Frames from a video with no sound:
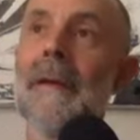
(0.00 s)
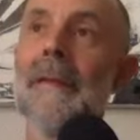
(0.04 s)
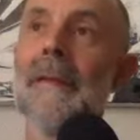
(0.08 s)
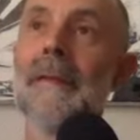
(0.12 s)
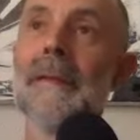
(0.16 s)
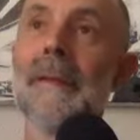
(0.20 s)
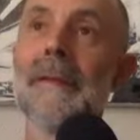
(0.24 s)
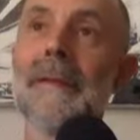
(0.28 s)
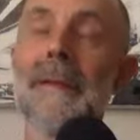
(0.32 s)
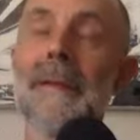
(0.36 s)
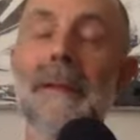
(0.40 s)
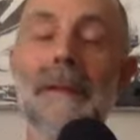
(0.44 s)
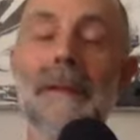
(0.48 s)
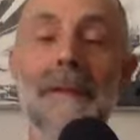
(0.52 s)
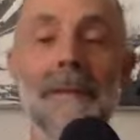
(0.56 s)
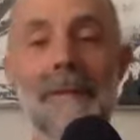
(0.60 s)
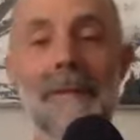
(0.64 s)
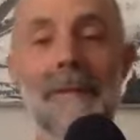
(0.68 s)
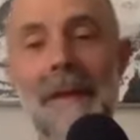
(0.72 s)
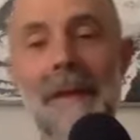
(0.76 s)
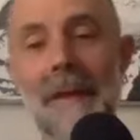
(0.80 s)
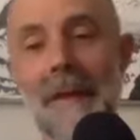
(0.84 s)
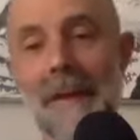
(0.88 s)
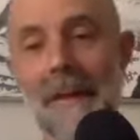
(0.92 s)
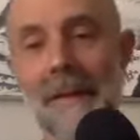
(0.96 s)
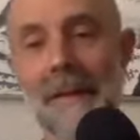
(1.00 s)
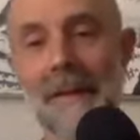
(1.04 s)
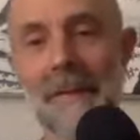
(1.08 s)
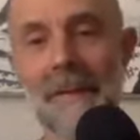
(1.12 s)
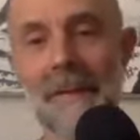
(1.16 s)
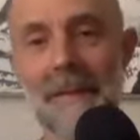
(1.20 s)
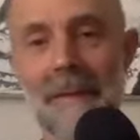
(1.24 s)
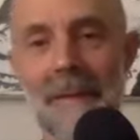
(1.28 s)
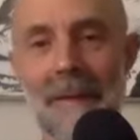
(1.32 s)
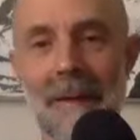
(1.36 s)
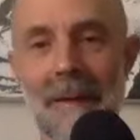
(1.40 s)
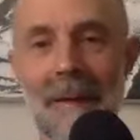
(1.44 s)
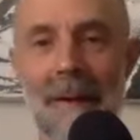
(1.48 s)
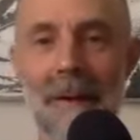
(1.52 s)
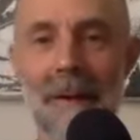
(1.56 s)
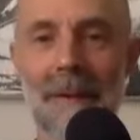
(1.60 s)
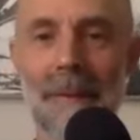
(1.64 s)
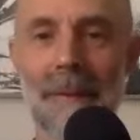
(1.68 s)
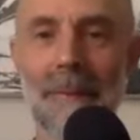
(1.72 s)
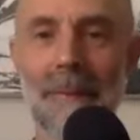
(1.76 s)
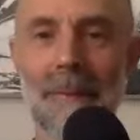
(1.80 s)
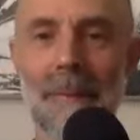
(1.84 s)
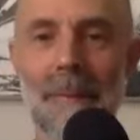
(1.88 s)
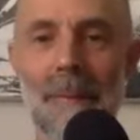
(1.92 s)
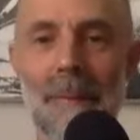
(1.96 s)
this little thing, you
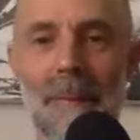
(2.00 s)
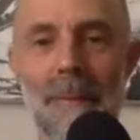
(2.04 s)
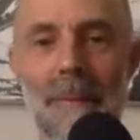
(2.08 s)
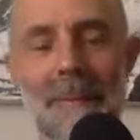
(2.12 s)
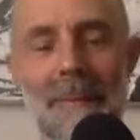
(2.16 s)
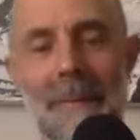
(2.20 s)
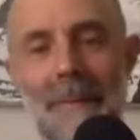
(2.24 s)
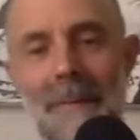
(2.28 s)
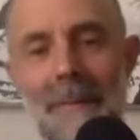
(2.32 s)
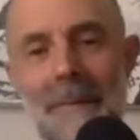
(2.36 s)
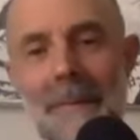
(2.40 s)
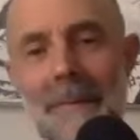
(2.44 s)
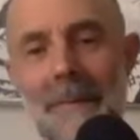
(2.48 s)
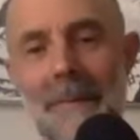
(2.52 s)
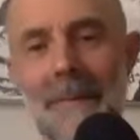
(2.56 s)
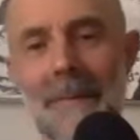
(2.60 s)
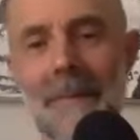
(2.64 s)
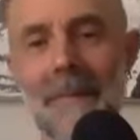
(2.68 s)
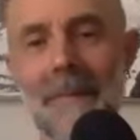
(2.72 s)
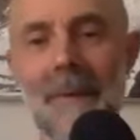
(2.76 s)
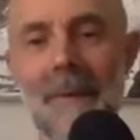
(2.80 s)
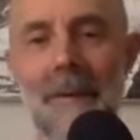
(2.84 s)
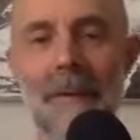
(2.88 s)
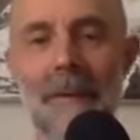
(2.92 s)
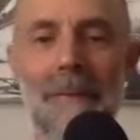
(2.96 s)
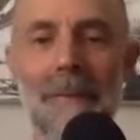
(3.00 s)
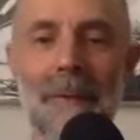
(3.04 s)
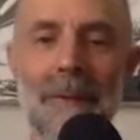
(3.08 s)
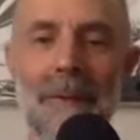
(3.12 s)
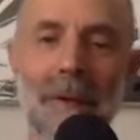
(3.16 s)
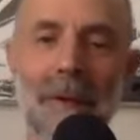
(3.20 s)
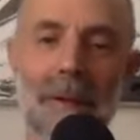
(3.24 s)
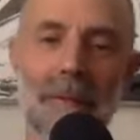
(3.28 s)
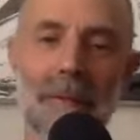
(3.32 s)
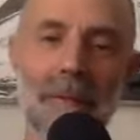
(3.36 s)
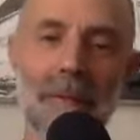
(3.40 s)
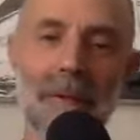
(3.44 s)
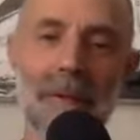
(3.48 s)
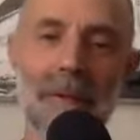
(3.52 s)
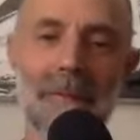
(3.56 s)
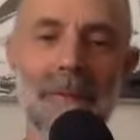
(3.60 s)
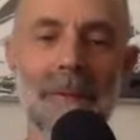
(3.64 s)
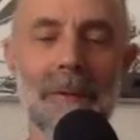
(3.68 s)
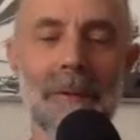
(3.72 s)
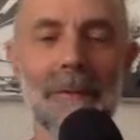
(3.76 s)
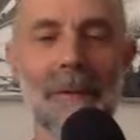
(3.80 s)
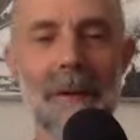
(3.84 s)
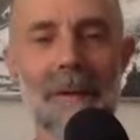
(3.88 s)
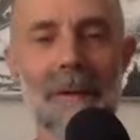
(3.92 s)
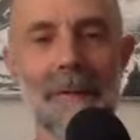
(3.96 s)
know, with those
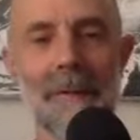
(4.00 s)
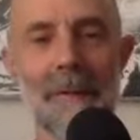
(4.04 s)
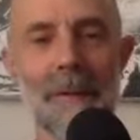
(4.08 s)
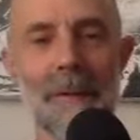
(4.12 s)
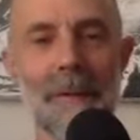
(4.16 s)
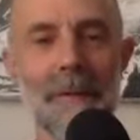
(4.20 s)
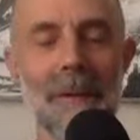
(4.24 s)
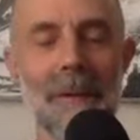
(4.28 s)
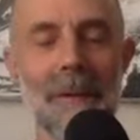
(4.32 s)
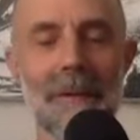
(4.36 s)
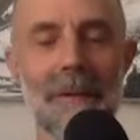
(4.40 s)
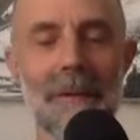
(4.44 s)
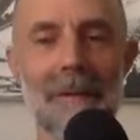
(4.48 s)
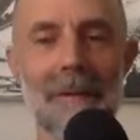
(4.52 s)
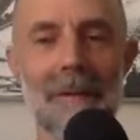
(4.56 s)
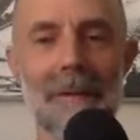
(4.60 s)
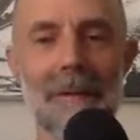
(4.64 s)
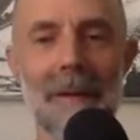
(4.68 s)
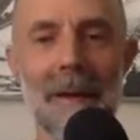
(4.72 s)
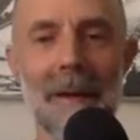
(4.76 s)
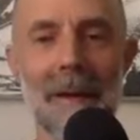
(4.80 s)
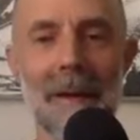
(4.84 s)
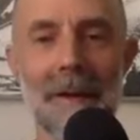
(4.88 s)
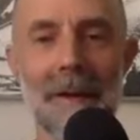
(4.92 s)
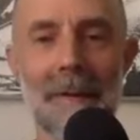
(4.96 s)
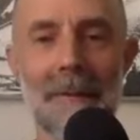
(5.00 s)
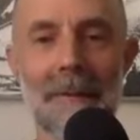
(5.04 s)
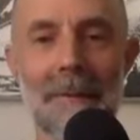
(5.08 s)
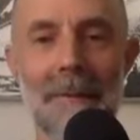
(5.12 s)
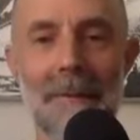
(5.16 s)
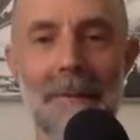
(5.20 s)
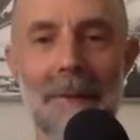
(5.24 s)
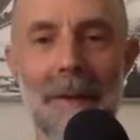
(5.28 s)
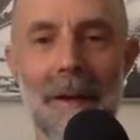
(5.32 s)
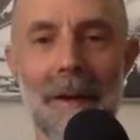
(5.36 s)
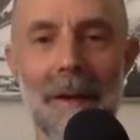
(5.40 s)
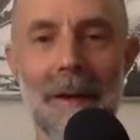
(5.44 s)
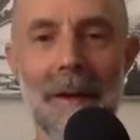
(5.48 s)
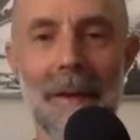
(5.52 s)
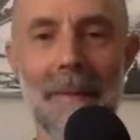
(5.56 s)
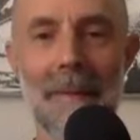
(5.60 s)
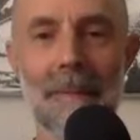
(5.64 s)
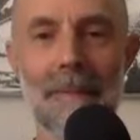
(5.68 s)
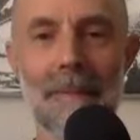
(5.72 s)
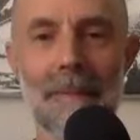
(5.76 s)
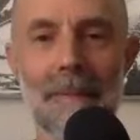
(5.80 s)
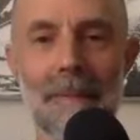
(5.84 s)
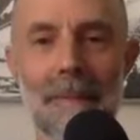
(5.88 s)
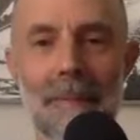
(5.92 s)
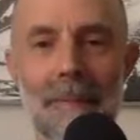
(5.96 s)
retreats called Original Love,
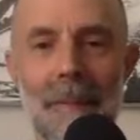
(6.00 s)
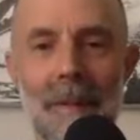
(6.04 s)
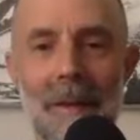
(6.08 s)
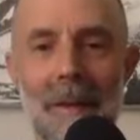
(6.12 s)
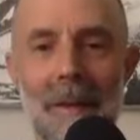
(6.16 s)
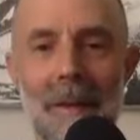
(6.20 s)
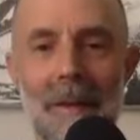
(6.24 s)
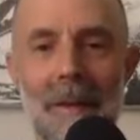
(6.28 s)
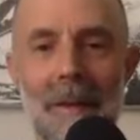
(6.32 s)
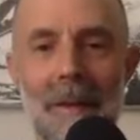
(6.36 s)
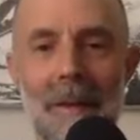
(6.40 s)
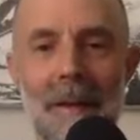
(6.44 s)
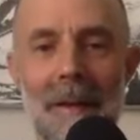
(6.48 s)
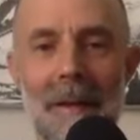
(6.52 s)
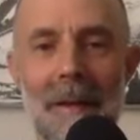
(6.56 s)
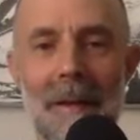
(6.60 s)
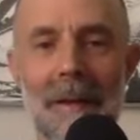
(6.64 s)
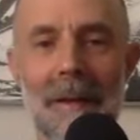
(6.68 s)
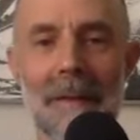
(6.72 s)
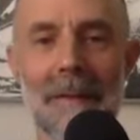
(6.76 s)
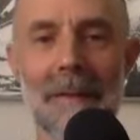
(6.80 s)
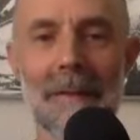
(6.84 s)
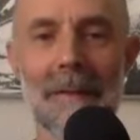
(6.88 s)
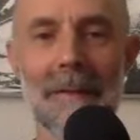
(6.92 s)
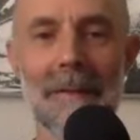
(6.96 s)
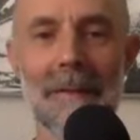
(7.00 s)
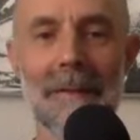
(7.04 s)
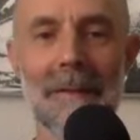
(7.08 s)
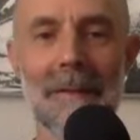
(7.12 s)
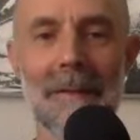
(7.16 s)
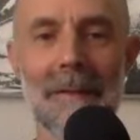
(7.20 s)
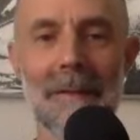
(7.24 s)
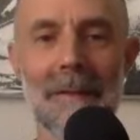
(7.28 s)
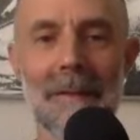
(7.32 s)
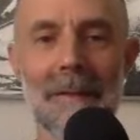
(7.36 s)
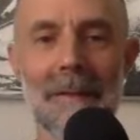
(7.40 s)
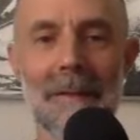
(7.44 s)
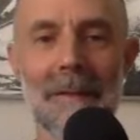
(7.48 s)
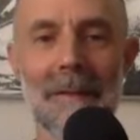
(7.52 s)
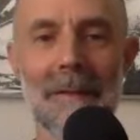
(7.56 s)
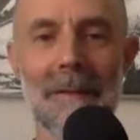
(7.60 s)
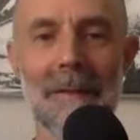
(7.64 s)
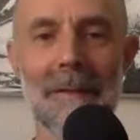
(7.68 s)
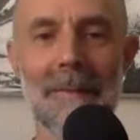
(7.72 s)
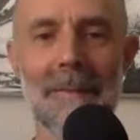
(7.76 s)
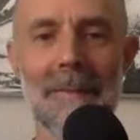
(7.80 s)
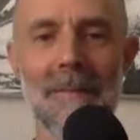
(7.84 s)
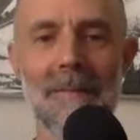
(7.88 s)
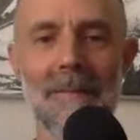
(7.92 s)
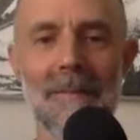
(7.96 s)
is,
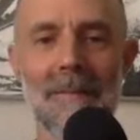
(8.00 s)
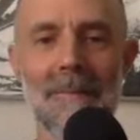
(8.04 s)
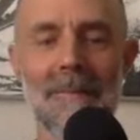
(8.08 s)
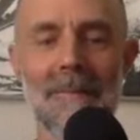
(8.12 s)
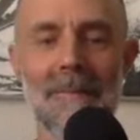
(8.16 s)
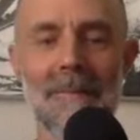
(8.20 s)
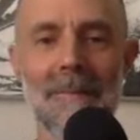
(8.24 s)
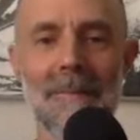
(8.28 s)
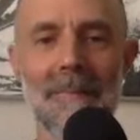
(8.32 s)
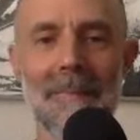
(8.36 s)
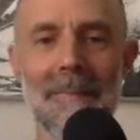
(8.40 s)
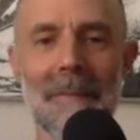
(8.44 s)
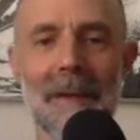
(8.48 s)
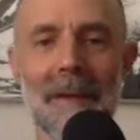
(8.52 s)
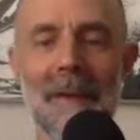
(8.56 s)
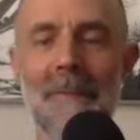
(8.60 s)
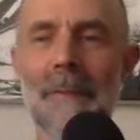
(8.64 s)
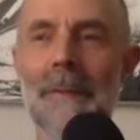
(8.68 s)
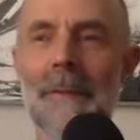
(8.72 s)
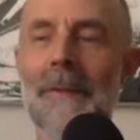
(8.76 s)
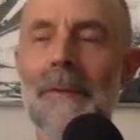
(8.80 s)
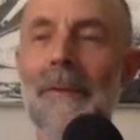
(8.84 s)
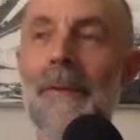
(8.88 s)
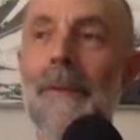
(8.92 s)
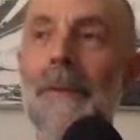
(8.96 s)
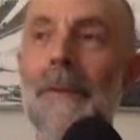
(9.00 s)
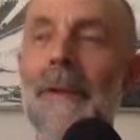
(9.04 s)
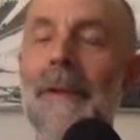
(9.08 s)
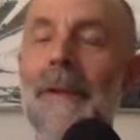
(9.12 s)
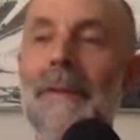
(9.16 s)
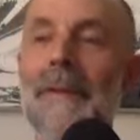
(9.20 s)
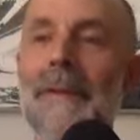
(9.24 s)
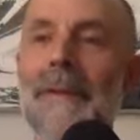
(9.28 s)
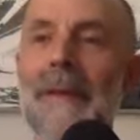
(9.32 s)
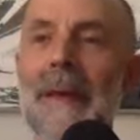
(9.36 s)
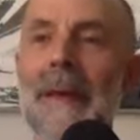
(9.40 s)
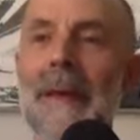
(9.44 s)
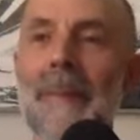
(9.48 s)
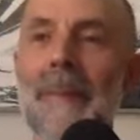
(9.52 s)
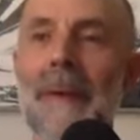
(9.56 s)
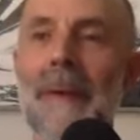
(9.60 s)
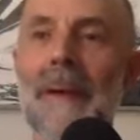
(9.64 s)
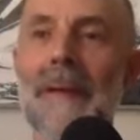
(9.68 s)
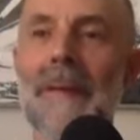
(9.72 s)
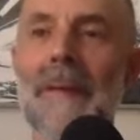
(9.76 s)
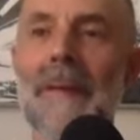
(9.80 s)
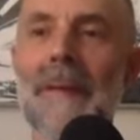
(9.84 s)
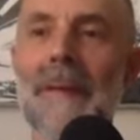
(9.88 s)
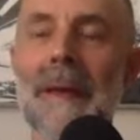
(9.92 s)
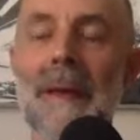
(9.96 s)
I wouldn't call it step
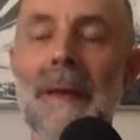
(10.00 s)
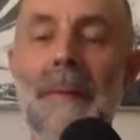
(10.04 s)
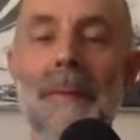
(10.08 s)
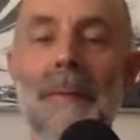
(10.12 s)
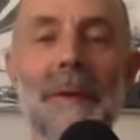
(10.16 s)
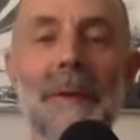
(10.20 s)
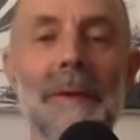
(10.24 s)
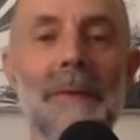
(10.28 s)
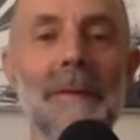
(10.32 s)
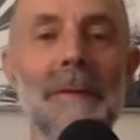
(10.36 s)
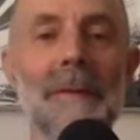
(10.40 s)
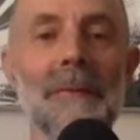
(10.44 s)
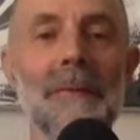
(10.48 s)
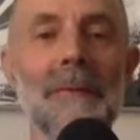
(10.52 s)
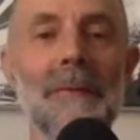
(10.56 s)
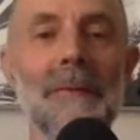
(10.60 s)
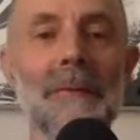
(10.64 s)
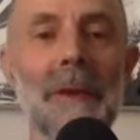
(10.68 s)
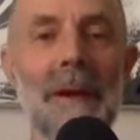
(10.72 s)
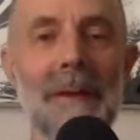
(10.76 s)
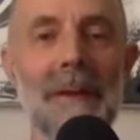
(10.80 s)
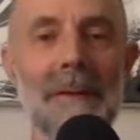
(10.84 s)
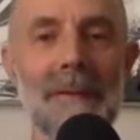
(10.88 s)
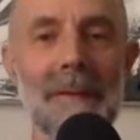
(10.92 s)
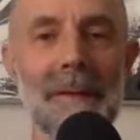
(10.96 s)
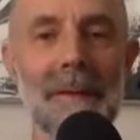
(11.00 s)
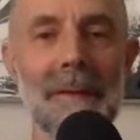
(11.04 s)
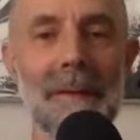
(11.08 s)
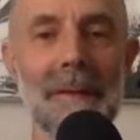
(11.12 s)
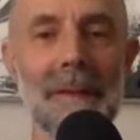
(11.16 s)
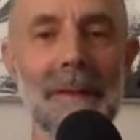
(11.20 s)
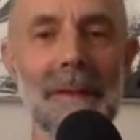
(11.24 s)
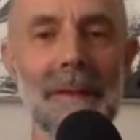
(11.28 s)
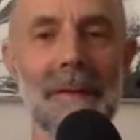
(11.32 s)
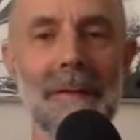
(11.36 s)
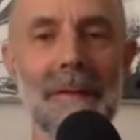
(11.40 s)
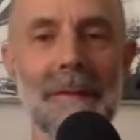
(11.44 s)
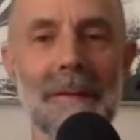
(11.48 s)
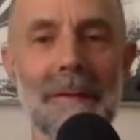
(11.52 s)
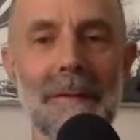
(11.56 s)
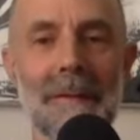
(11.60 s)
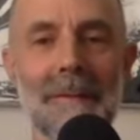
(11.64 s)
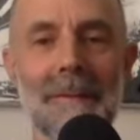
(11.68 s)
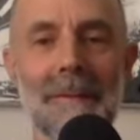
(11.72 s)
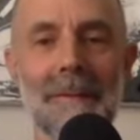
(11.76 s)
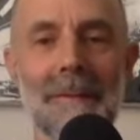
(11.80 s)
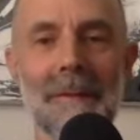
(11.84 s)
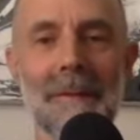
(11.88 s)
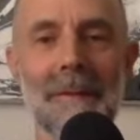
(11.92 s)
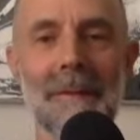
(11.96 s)
by step, but it's addressing these
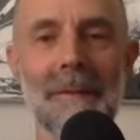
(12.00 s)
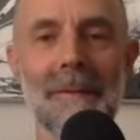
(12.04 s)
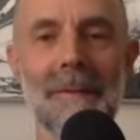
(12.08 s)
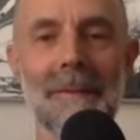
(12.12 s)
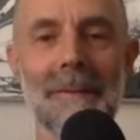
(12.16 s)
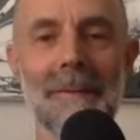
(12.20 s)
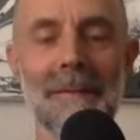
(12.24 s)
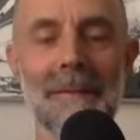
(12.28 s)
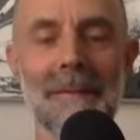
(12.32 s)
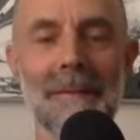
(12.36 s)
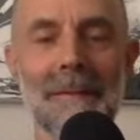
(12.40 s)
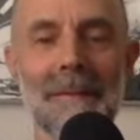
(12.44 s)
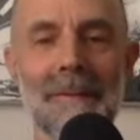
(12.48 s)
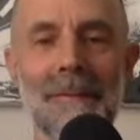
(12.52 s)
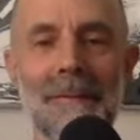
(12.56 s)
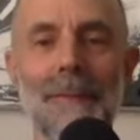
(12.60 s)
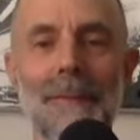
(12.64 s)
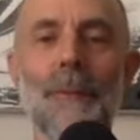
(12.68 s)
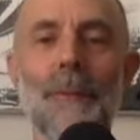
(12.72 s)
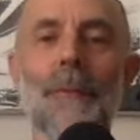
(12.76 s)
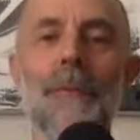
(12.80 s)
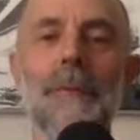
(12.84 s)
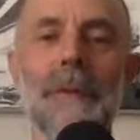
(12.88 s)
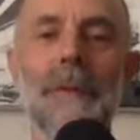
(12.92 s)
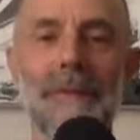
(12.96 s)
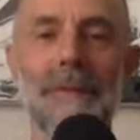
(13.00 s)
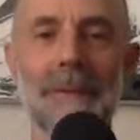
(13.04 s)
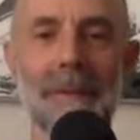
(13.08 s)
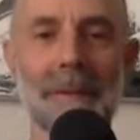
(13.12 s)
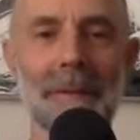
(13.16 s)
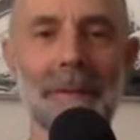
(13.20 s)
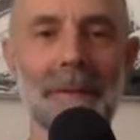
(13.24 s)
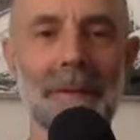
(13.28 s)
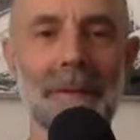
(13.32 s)
different four different